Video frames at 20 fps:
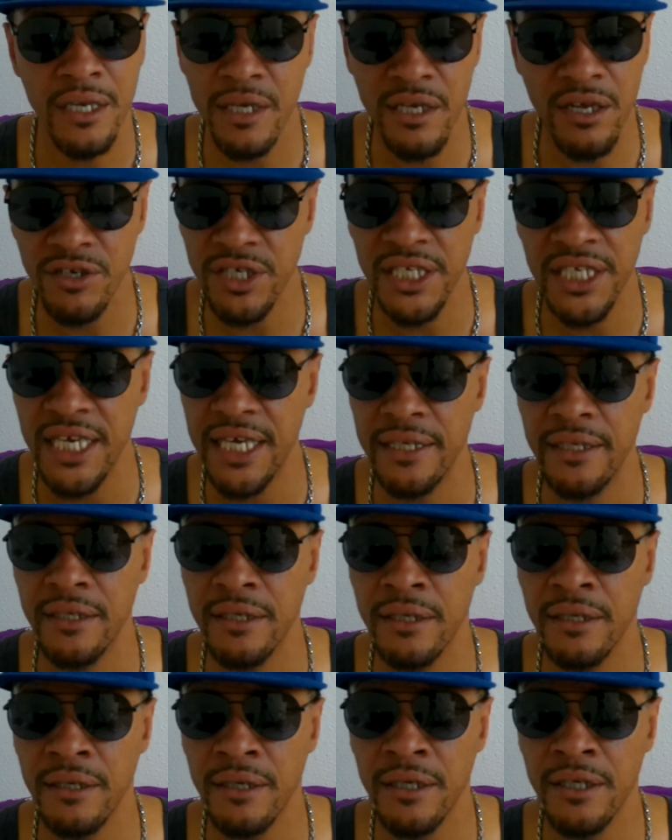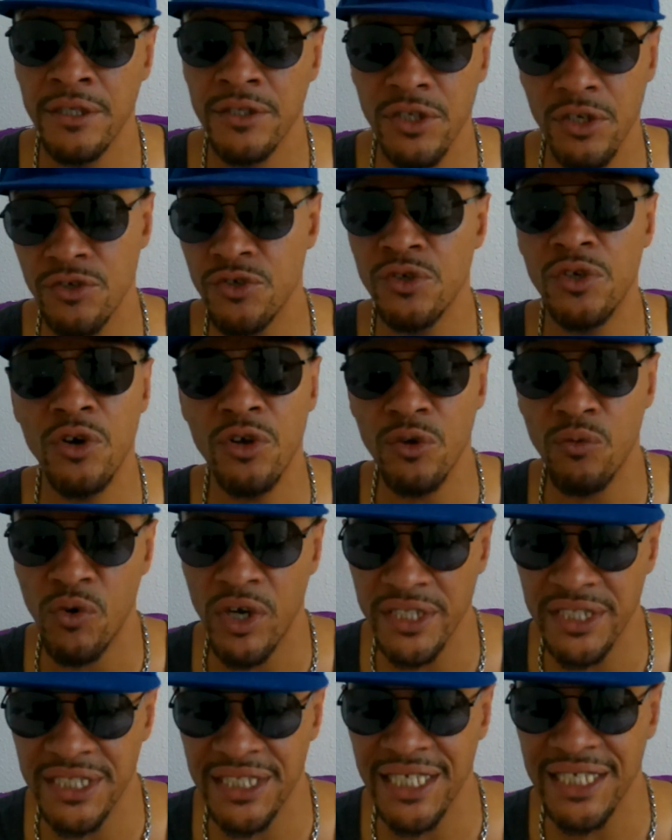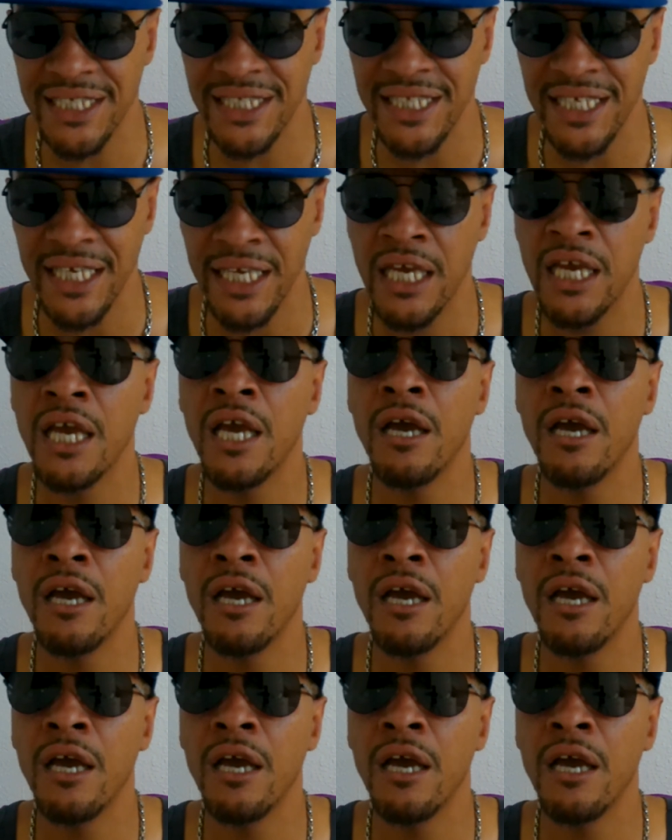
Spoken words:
No, you didn't. So you go to 160.